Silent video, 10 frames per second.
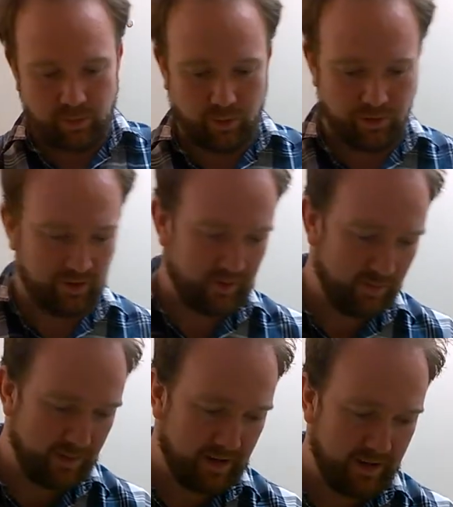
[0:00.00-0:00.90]
pour
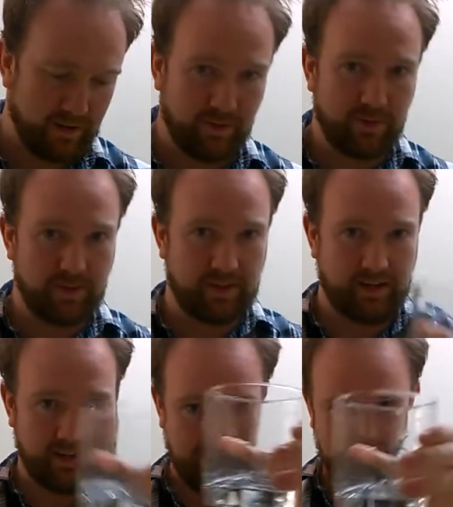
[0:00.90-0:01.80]
some out
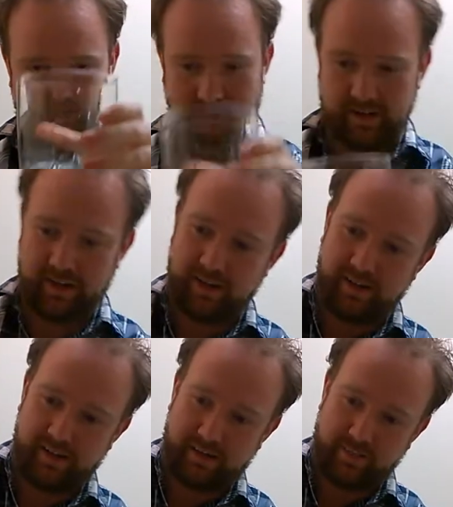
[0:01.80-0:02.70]

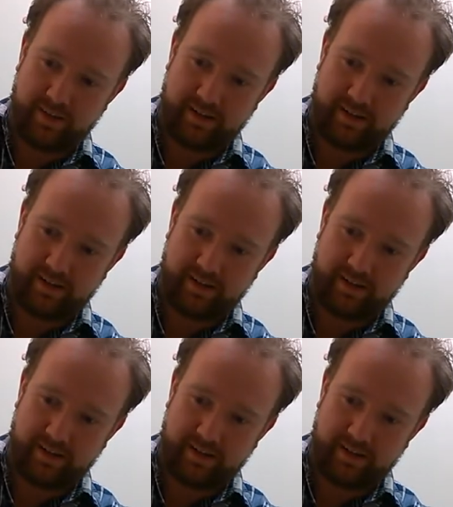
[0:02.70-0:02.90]
to my